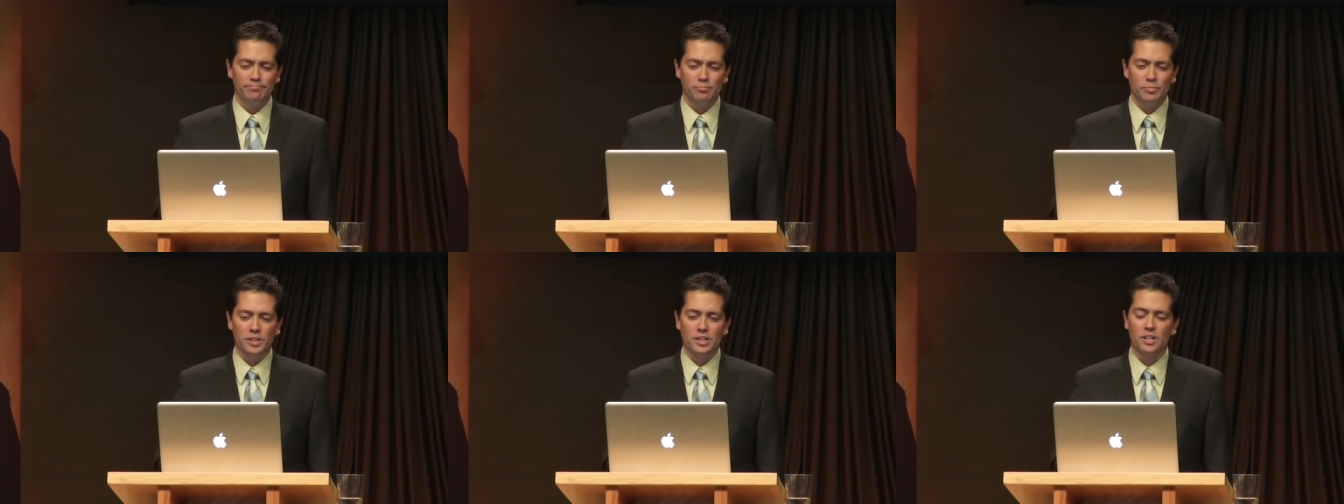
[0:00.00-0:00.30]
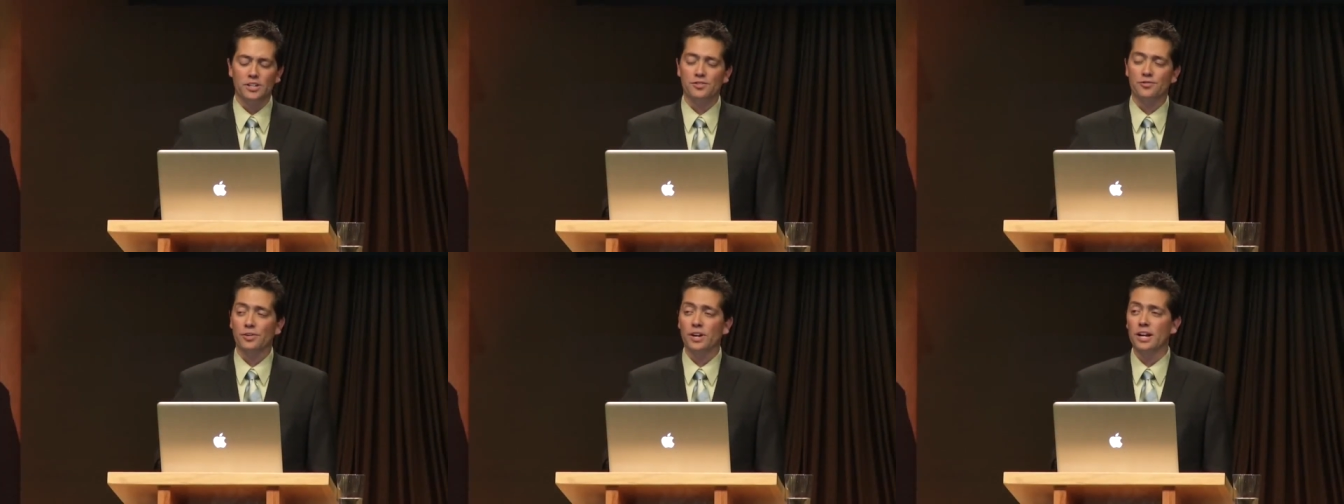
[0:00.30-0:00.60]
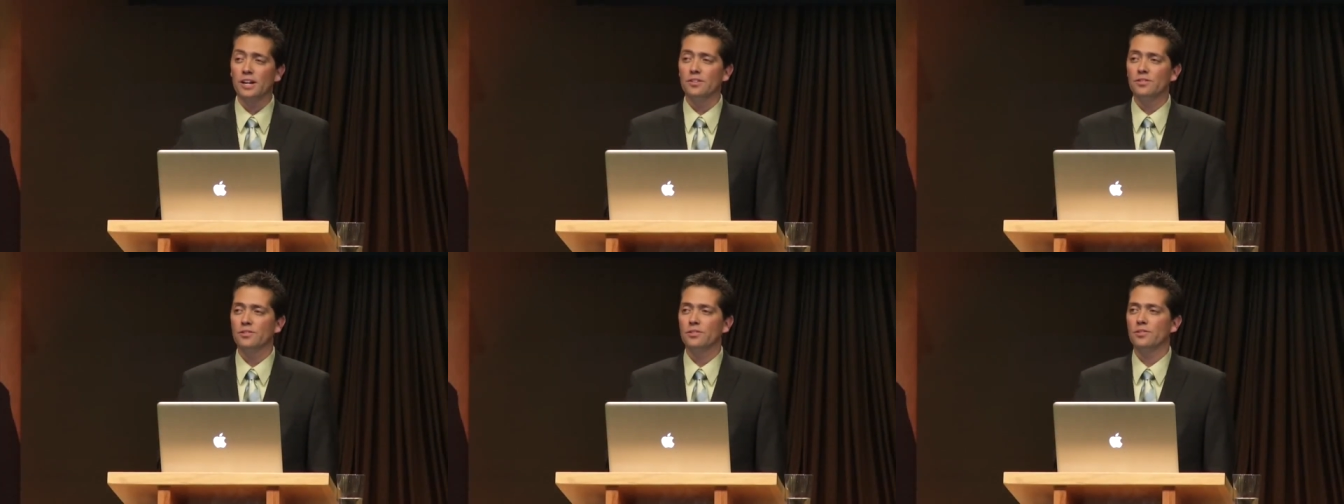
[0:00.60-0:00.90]
Because,
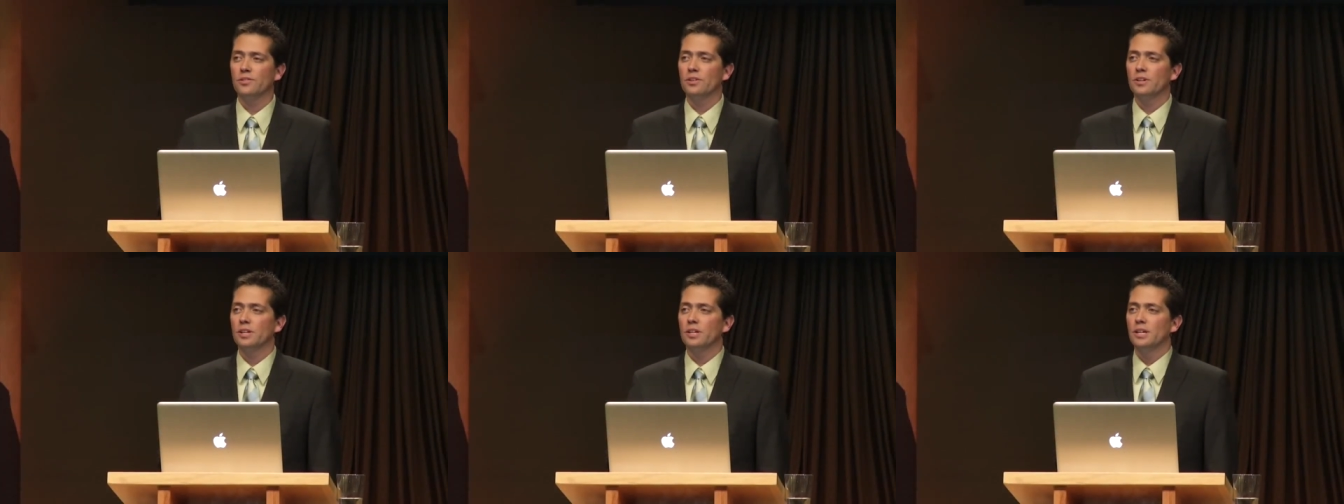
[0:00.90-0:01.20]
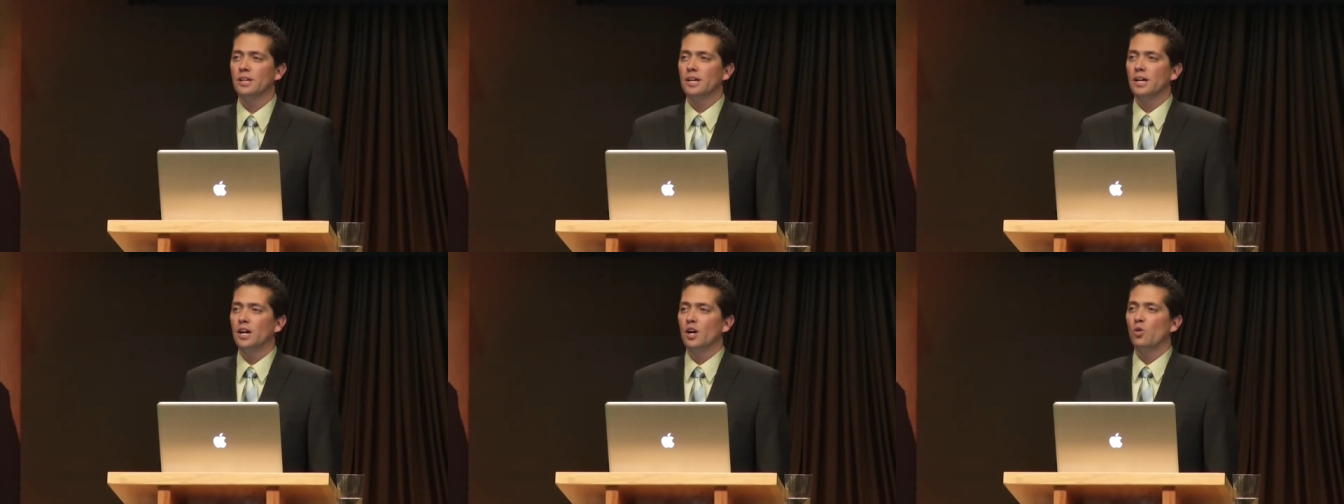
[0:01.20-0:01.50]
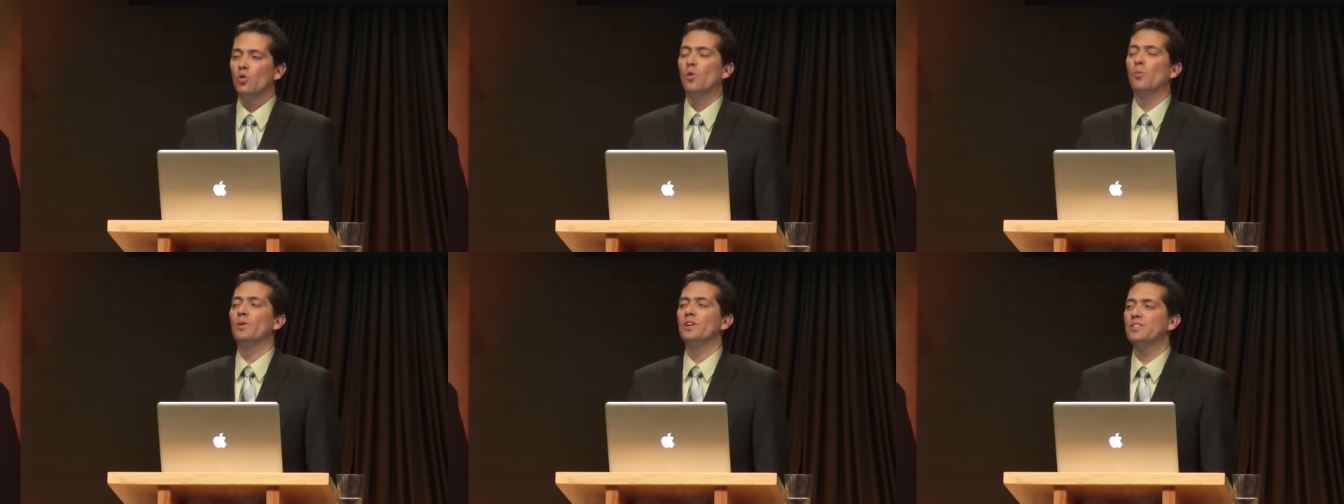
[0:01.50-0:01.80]
friends,
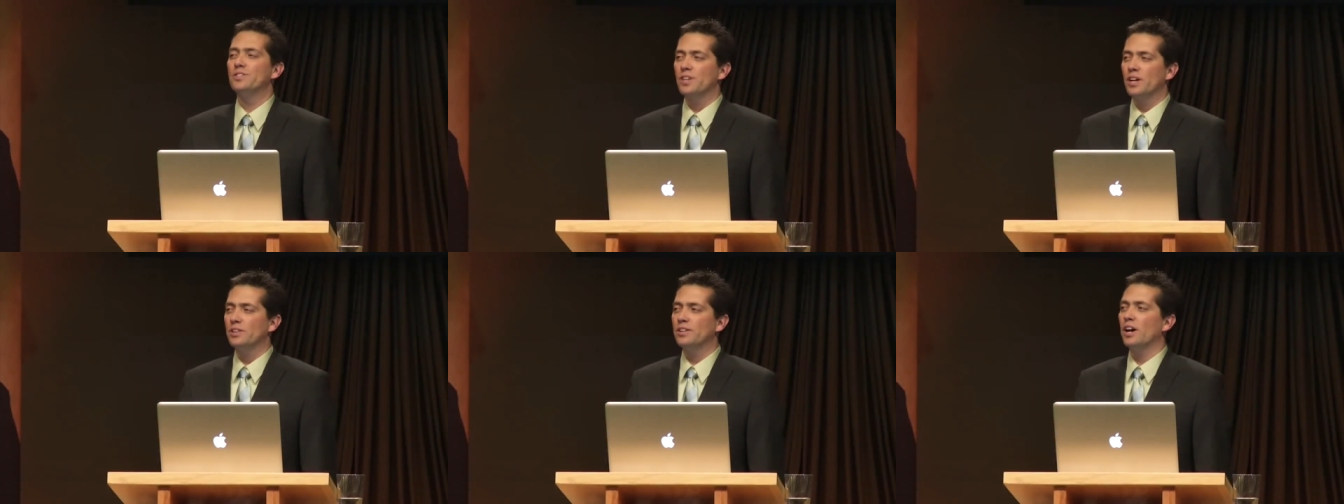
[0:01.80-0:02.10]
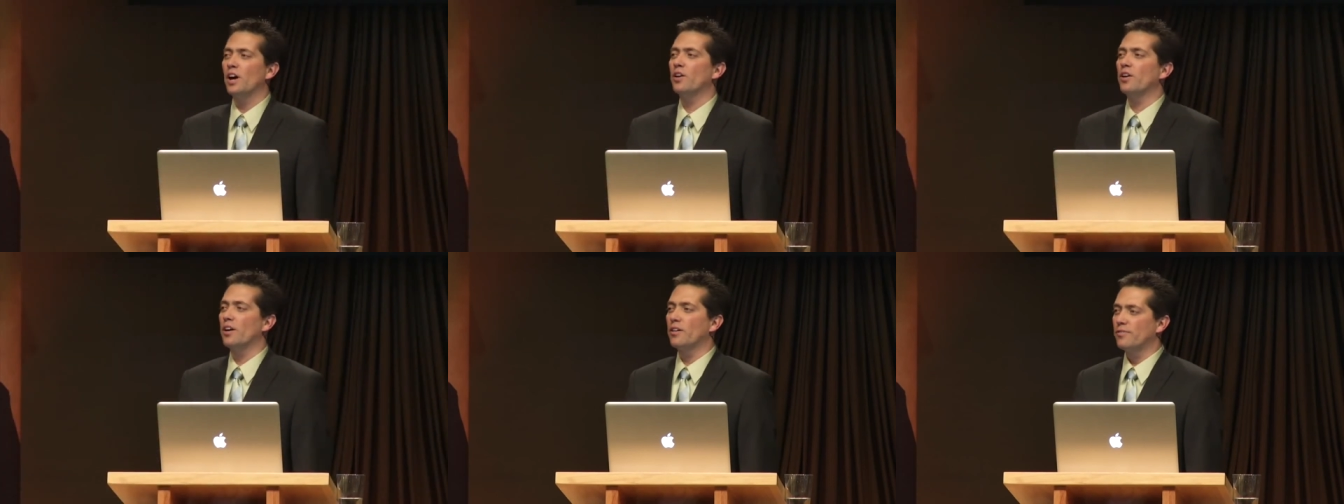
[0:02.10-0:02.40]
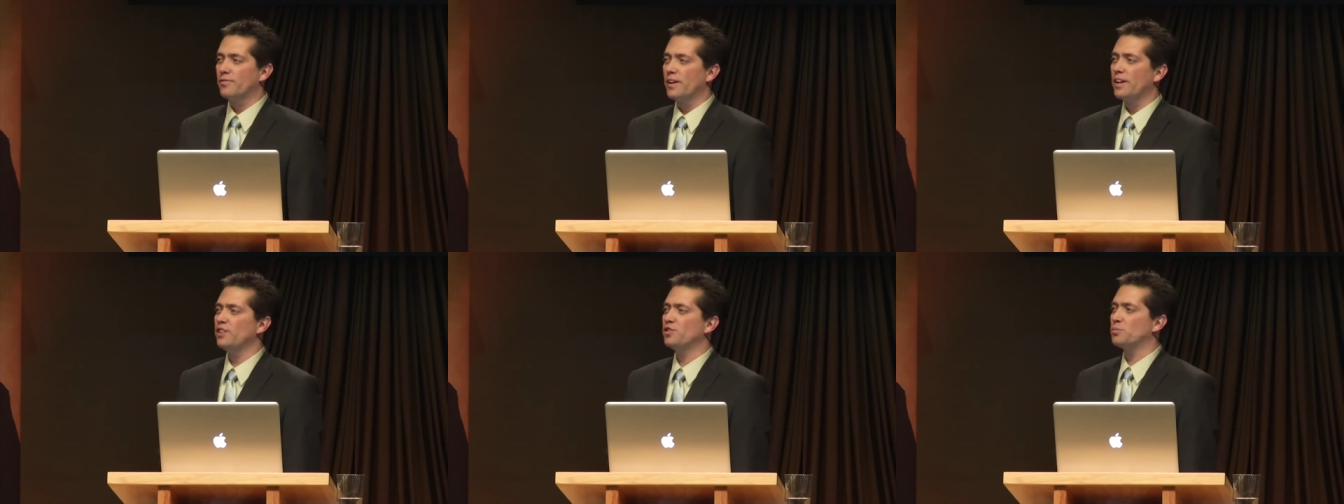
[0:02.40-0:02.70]
when we sent out our
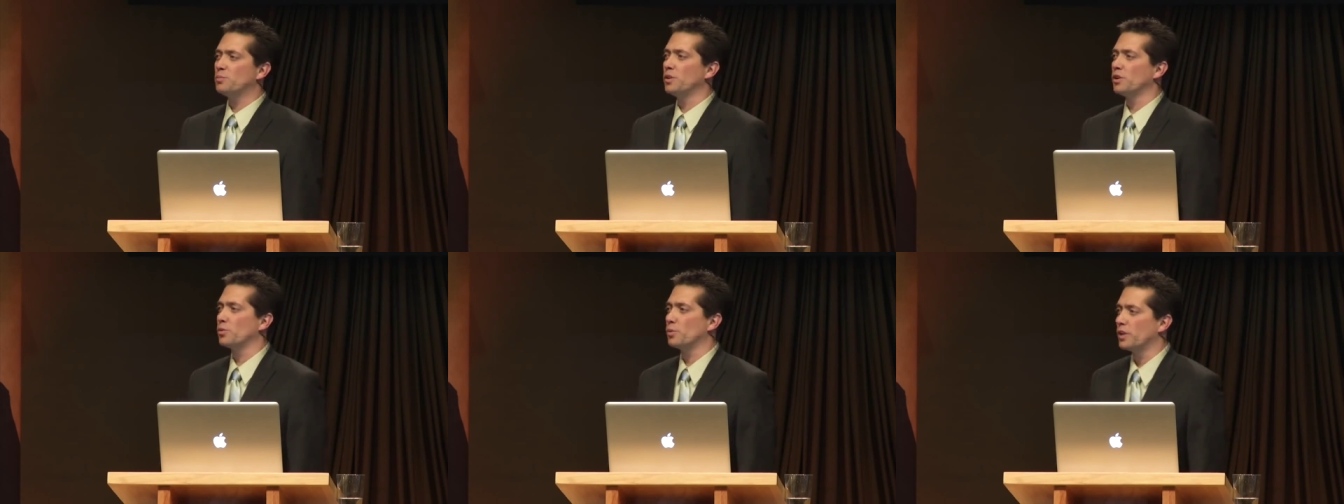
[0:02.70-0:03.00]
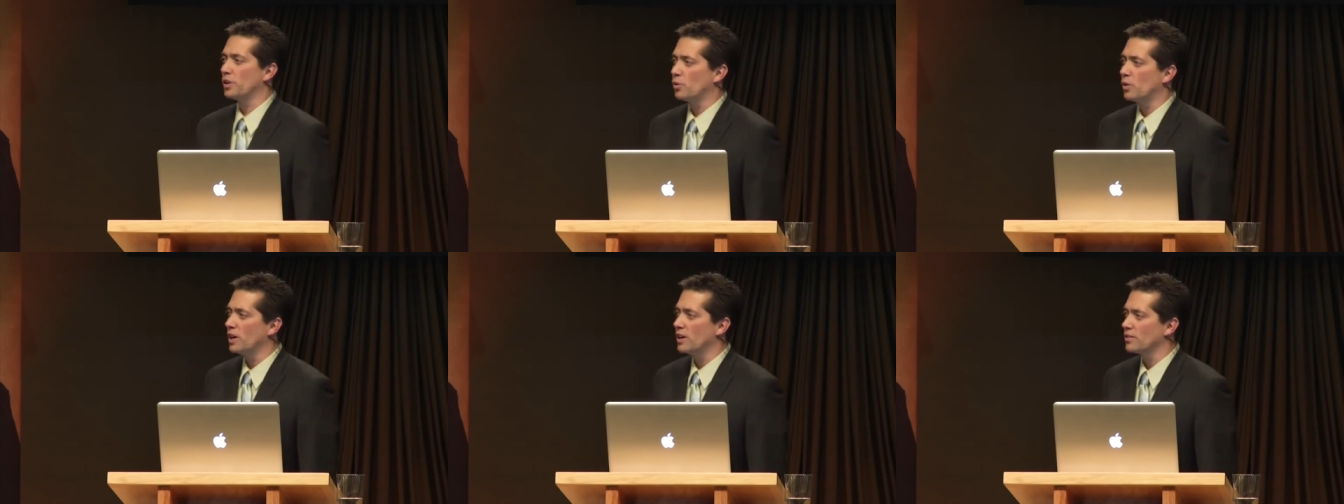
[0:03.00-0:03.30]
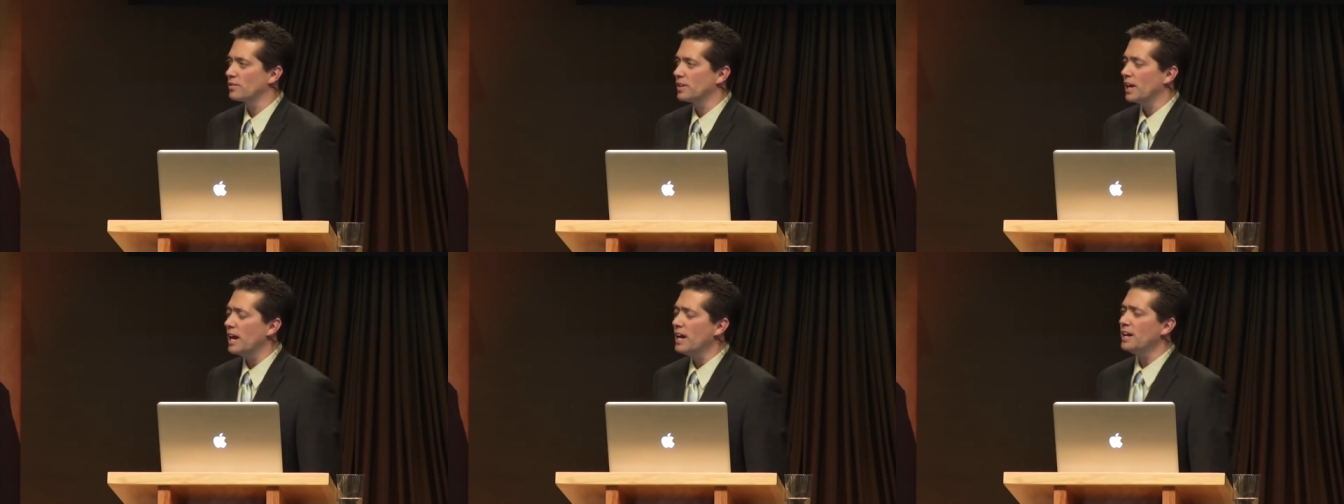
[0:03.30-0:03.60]
Facebook
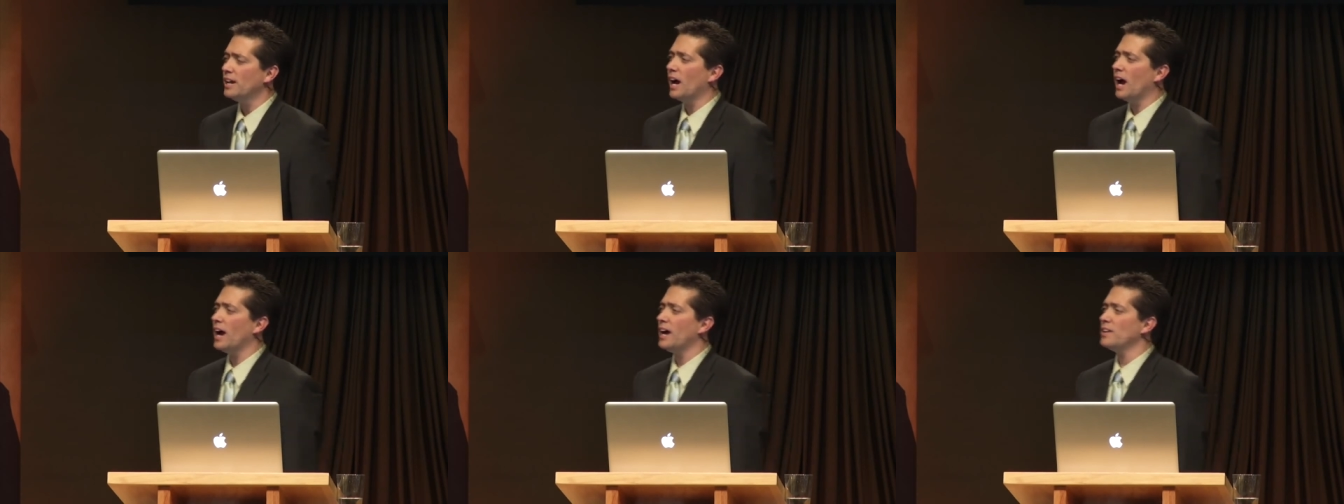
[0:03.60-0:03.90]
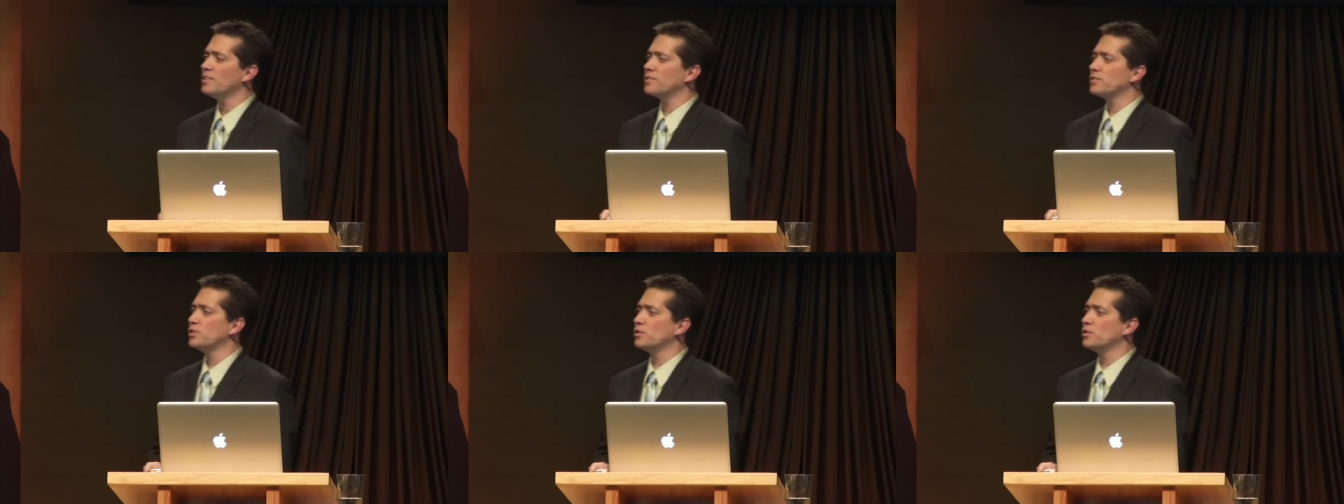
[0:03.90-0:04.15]
request, hey guys,